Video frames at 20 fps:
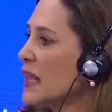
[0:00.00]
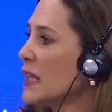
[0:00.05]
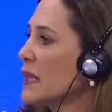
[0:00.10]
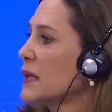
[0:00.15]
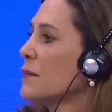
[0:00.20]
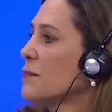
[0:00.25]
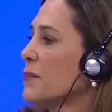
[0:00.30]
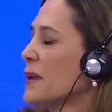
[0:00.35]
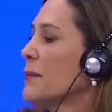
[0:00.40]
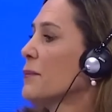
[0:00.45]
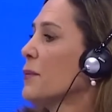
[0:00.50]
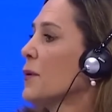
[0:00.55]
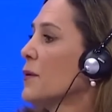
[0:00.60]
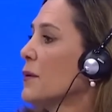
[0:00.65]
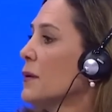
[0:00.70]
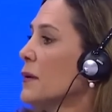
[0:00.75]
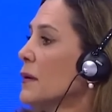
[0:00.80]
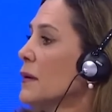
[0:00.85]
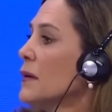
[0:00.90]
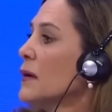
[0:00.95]
million
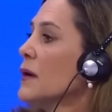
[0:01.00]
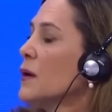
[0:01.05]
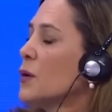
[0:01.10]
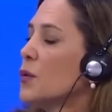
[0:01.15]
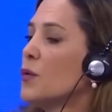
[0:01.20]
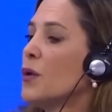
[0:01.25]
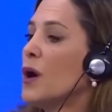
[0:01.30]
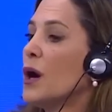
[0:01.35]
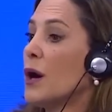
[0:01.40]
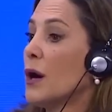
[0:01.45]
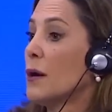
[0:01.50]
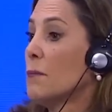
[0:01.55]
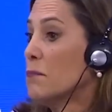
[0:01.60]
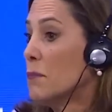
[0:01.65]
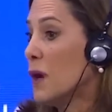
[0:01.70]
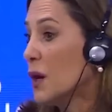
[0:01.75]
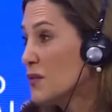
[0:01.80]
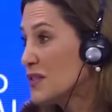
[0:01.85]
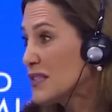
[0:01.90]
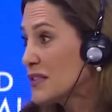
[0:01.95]
people who are
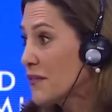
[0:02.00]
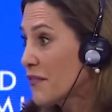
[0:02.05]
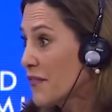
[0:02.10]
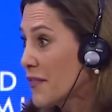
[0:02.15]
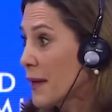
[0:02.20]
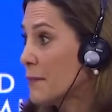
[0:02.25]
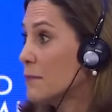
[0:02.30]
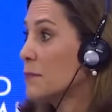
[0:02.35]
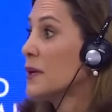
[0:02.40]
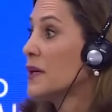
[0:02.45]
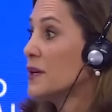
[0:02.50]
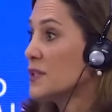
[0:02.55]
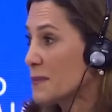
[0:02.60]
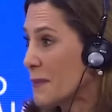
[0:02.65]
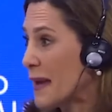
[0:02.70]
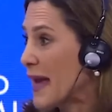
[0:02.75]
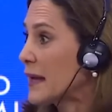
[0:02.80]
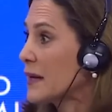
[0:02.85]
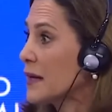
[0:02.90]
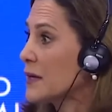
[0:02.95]
most of them
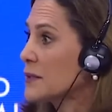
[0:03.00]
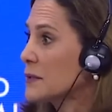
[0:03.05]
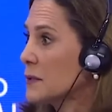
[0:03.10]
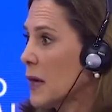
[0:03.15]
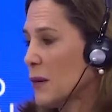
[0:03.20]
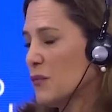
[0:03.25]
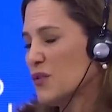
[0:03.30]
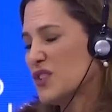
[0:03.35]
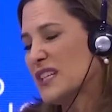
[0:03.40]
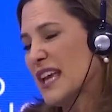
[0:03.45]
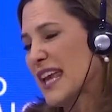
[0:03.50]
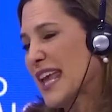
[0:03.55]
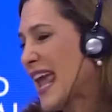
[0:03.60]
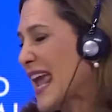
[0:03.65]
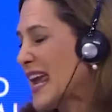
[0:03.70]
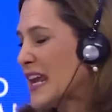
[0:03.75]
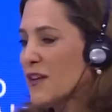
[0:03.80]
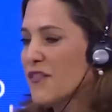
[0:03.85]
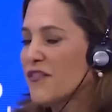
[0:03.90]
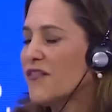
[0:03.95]
Hispanics, I would say
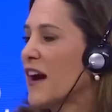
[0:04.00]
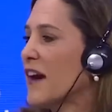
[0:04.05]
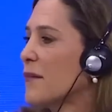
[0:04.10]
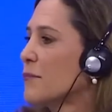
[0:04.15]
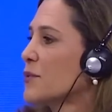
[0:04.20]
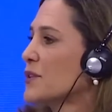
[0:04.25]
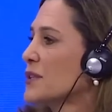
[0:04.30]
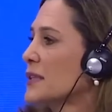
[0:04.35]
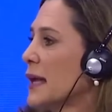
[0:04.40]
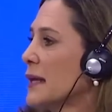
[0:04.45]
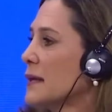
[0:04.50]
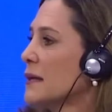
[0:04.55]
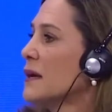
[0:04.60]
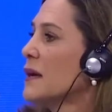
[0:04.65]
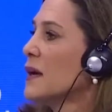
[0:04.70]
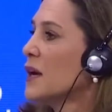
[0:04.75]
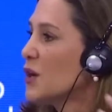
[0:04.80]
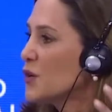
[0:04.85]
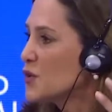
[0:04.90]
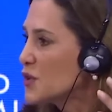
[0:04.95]
85%,
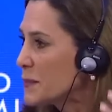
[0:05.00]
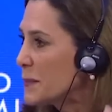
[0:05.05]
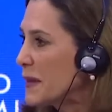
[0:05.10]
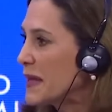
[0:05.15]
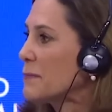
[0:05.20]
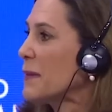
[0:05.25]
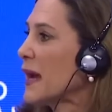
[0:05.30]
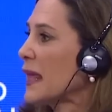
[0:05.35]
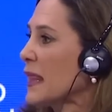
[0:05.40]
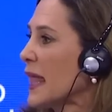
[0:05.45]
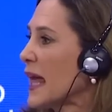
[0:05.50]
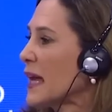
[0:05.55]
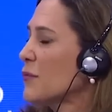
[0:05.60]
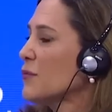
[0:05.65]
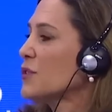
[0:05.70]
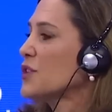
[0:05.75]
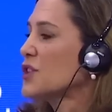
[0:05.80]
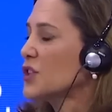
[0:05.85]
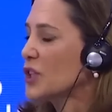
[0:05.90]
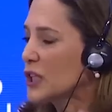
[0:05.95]
who speak my
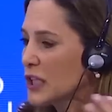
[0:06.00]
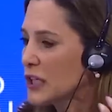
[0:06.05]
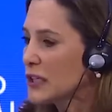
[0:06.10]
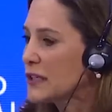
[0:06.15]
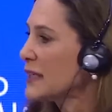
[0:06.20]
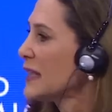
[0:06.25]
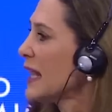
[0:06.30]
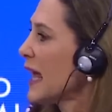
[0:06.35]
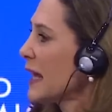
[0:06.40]
language, look